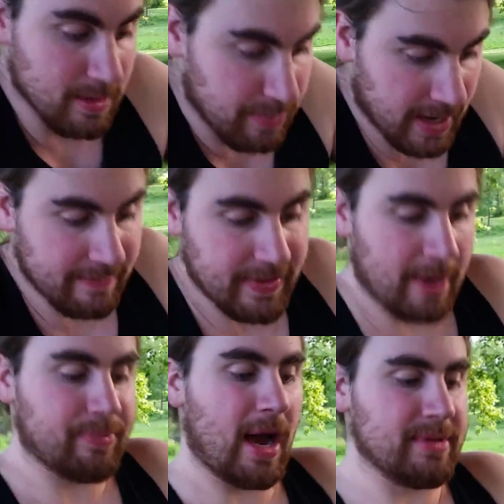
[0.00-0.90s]
But
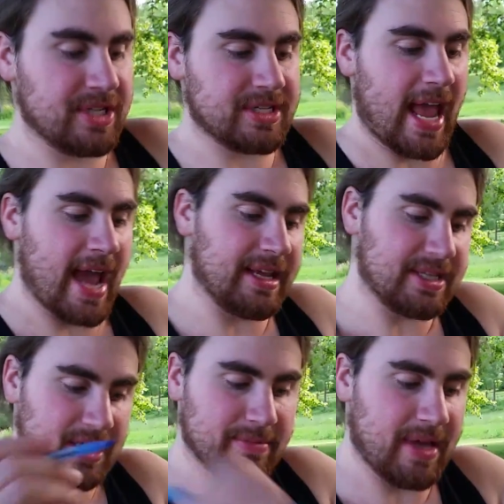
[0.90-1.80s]
I'm probably just adding
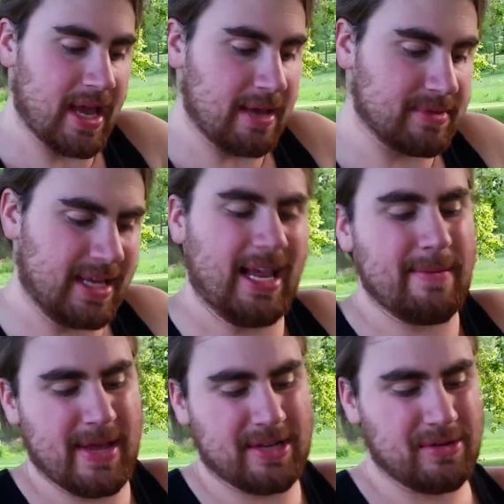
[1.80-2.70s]
some games, like
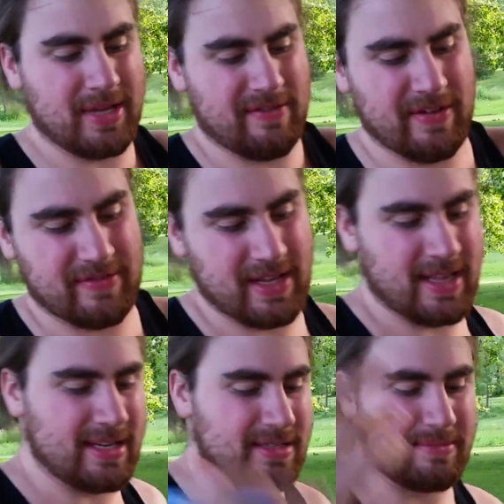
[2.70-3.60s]
NBA 2K15,
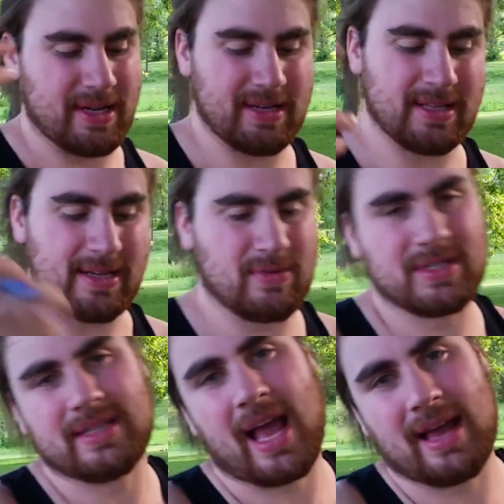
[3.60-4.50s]
that doesn't mean, like,
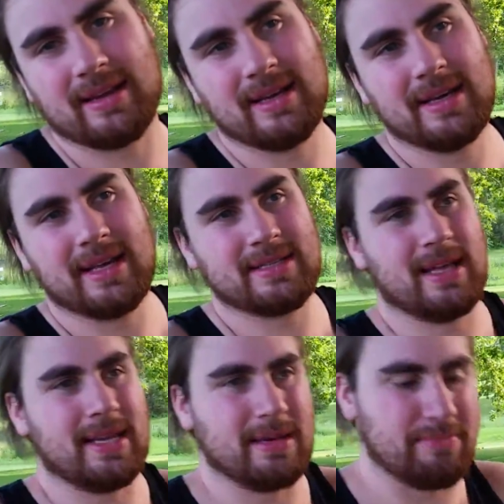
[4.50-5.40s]
what's that? That's
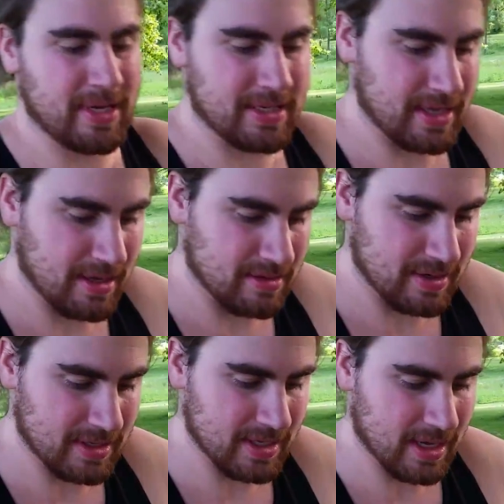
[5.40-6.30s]
not like a big deal or
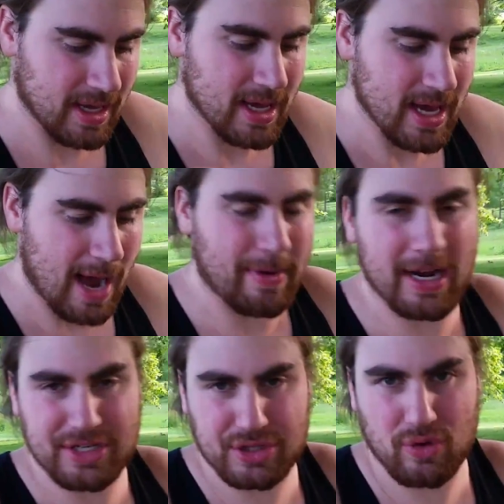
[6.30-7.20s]
anything. I'm
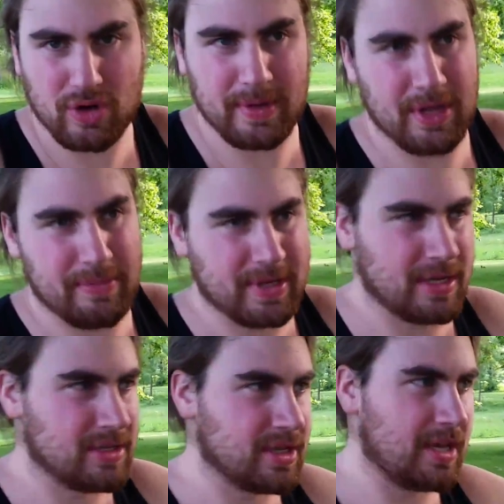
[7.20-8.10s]
kind of just throwing them in there
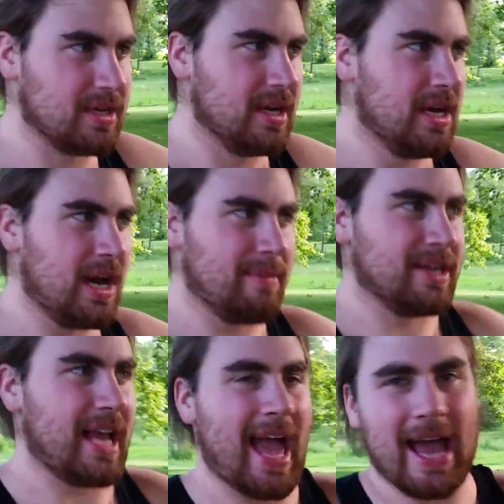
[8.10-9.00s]
because it's like, I'm
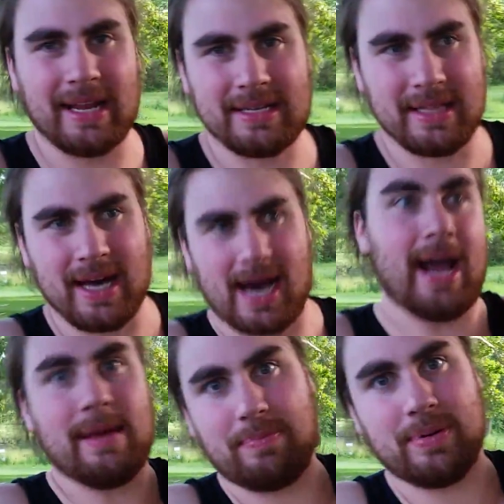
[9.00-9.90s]
like adding to the
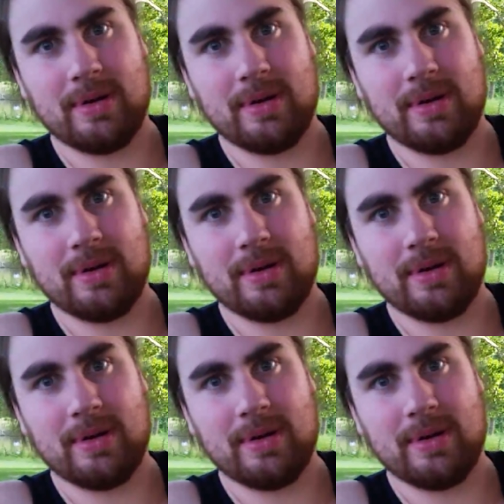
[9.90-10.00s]
hype,